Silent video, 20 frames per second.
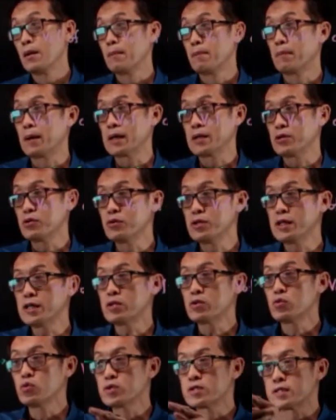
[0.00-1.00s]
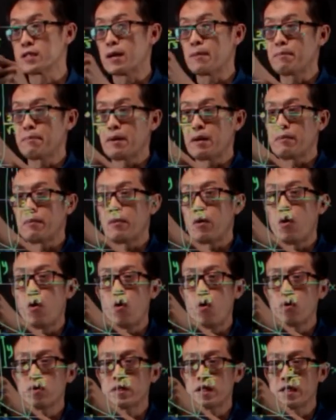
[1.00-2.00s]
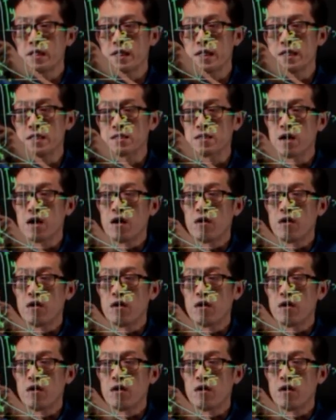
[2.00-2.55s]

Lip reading: But you need to sum up all the discs